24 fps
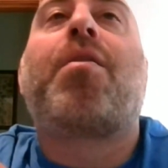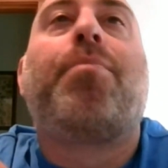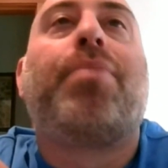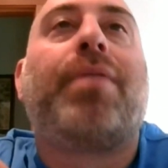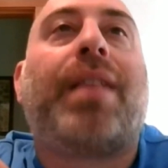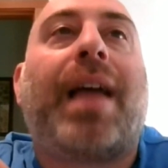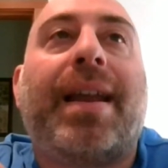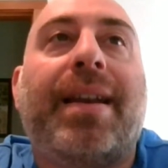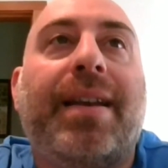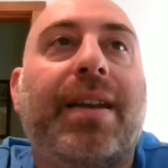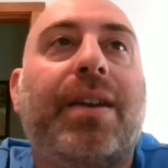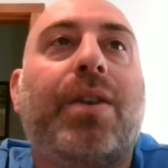
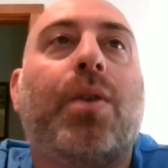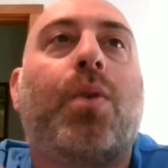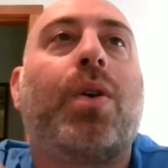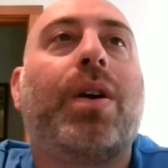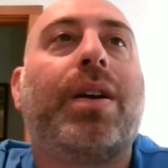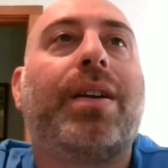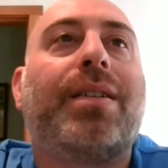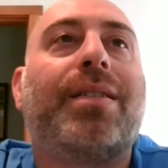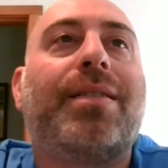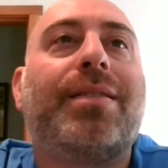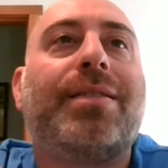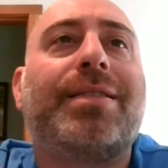blended
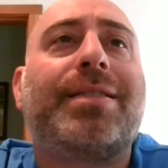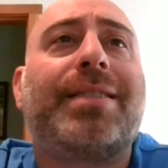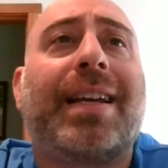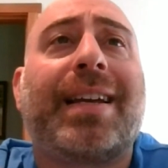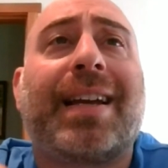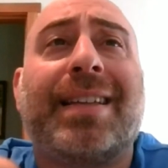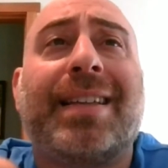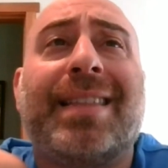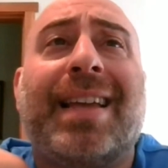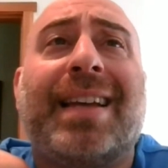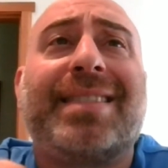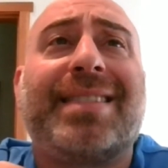oils,
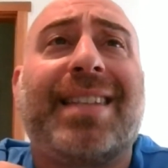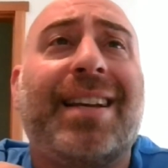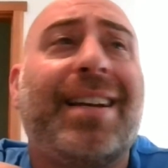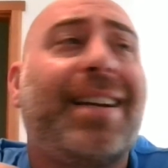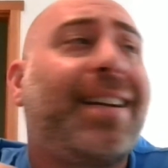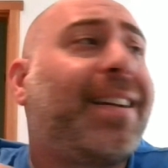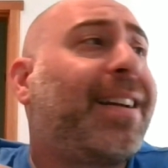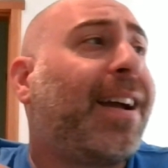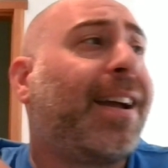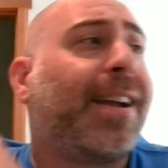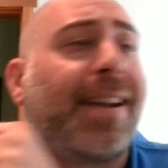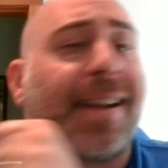like unless
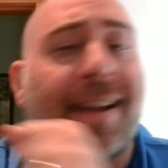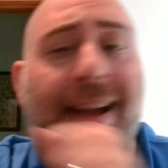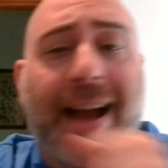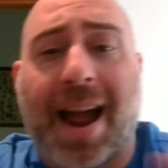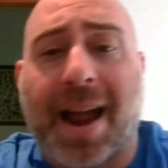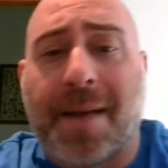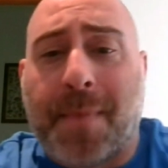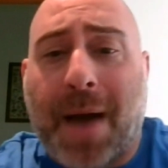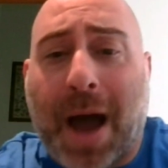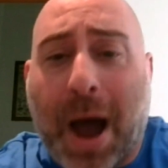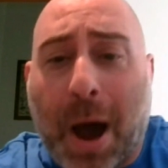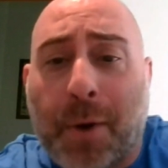
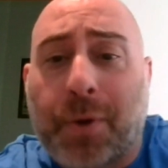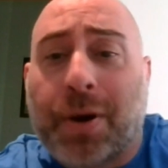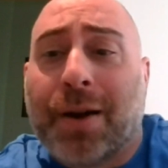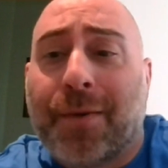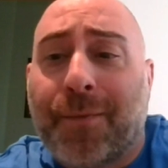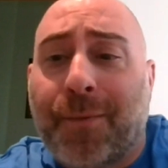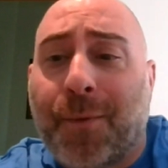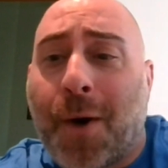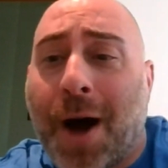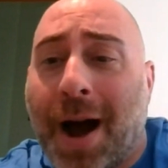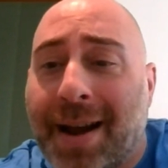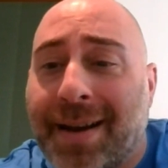I'm out
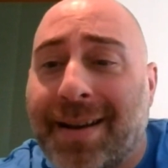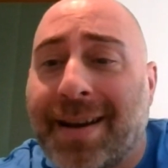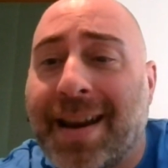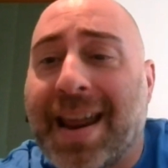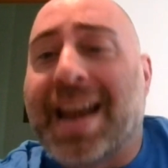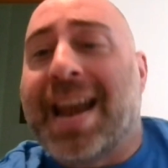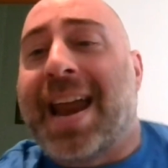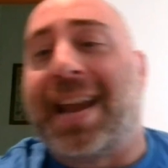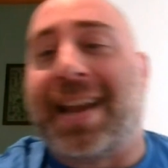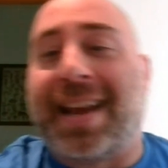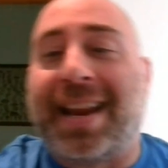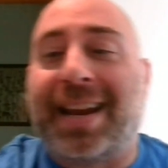of one
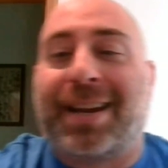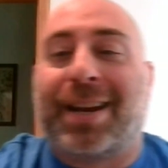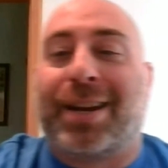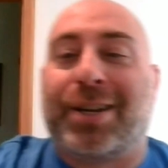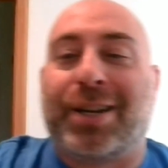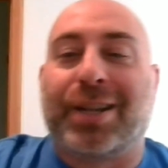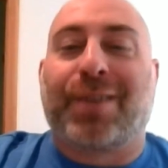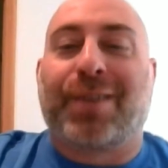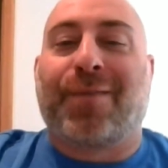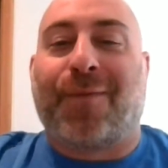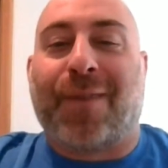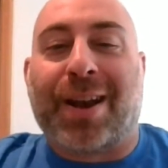and I need to
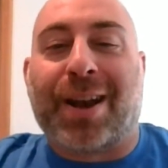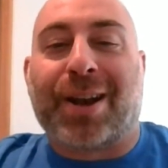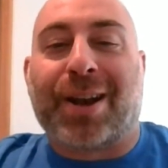just